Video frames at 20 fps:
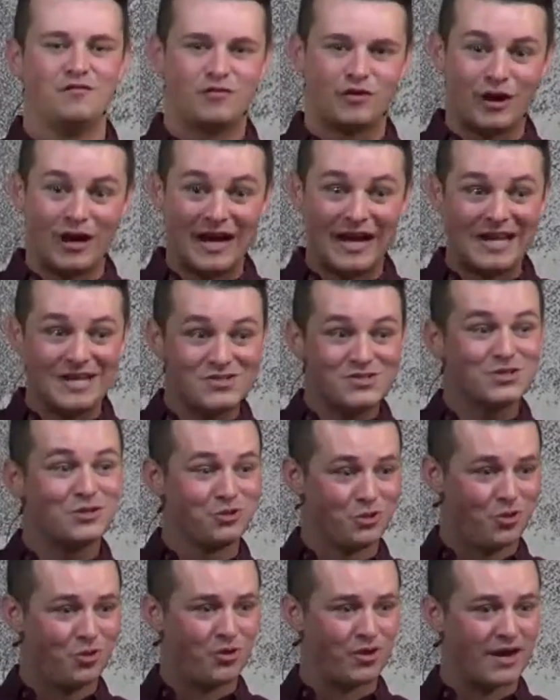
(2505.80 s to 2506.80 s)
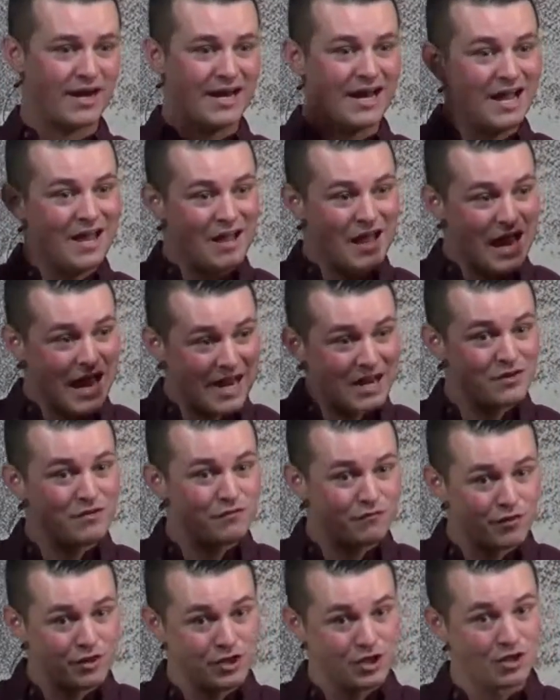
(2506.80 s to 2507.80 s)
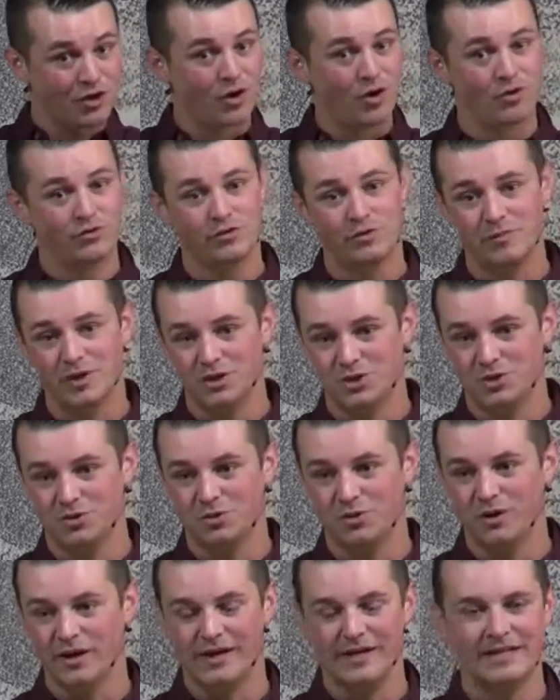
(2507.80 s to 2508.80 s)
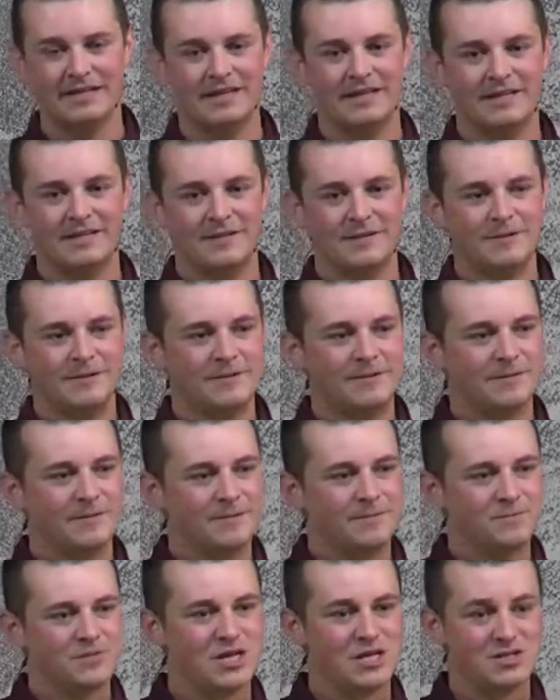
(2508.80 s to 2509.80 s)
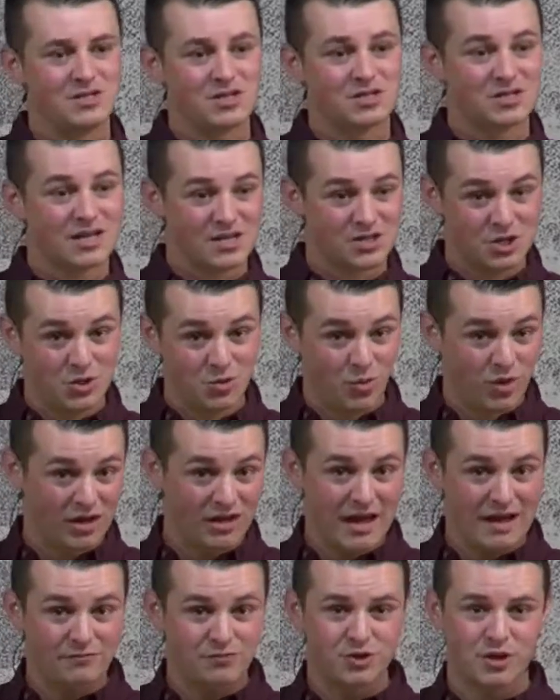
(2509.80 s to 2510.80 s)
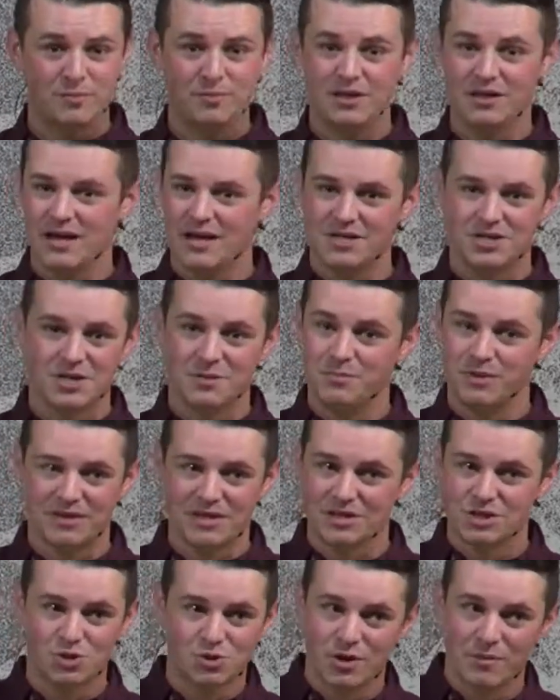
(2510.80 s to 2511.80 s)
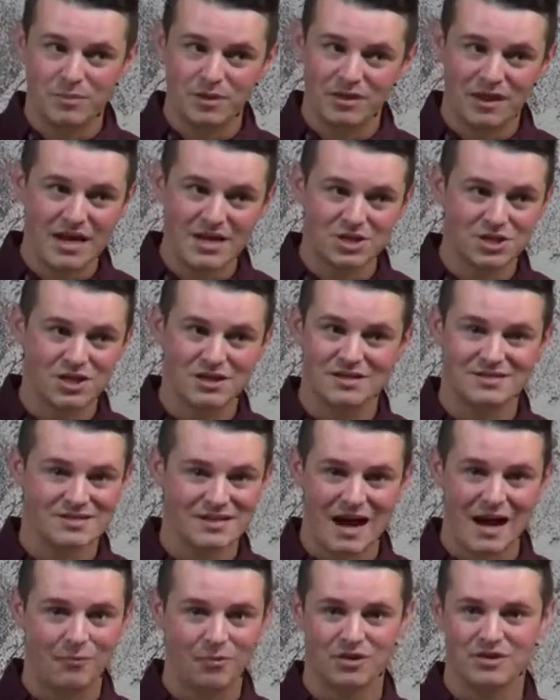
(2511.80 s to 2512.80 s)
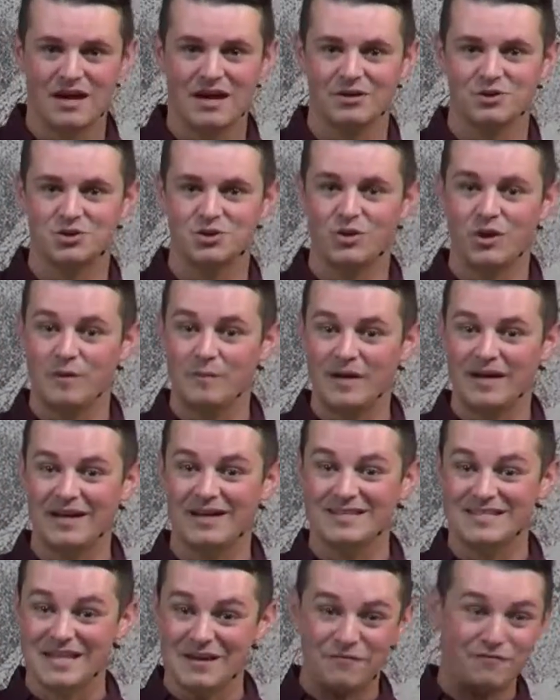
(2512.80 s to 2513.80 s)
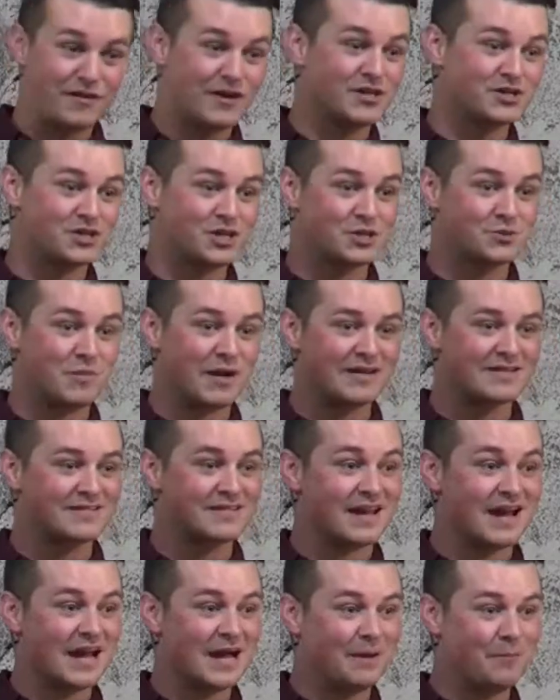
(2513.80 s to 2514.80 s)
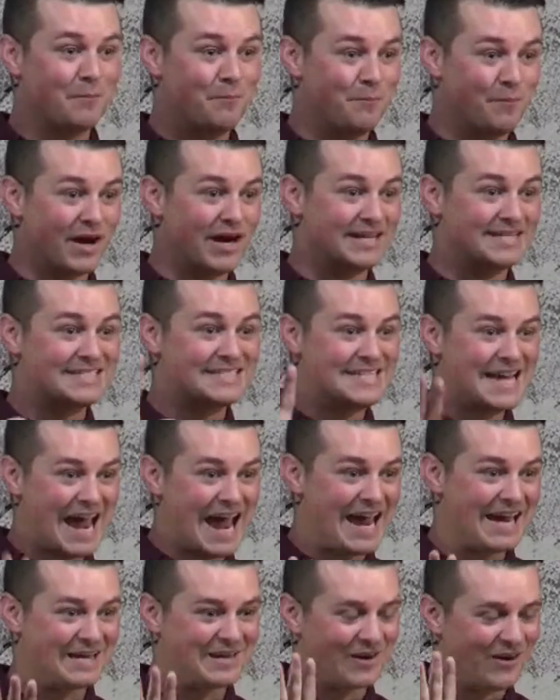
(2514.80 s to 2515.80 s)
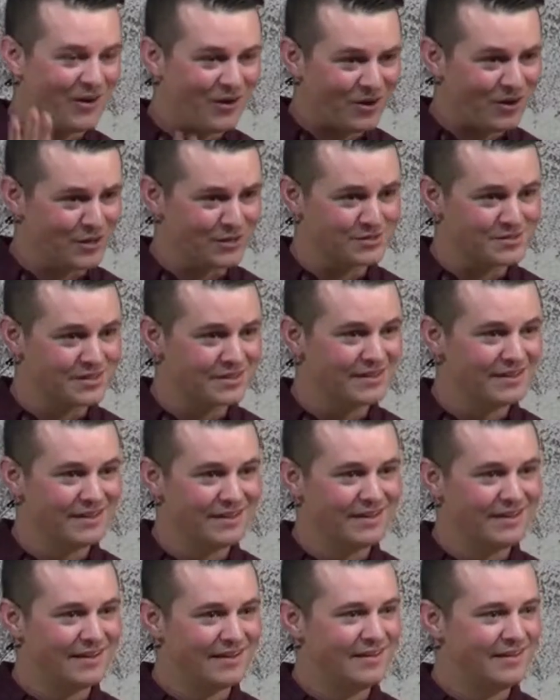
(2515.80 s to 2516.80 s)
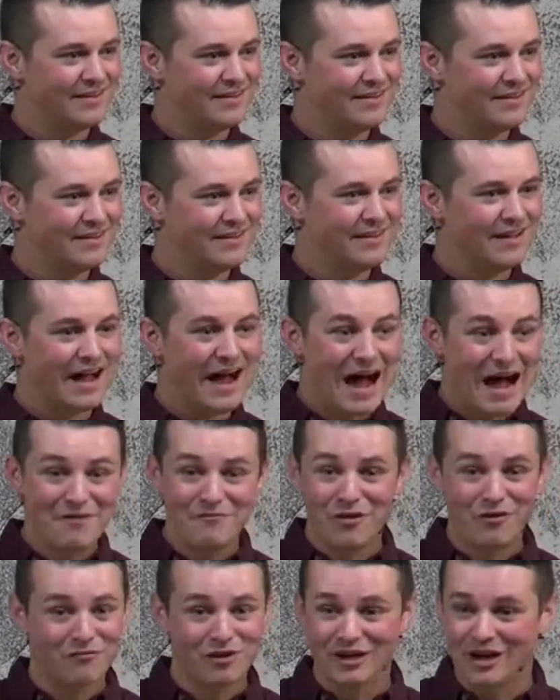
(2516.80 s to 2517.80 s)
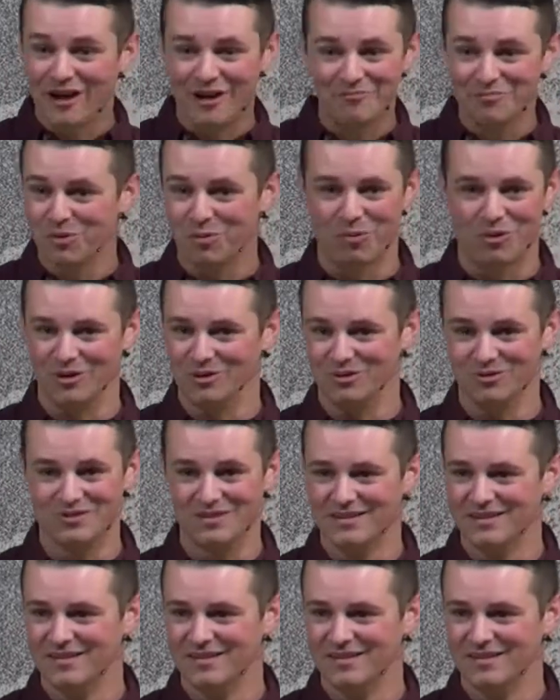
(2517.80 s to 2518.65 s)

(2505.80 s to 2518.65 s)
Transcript: for his glory and for your ultimate joy. Jesus says you will have tribulation, but this tribulation is not without joy, because he finishes by saying, but take heart. I've overcome the world.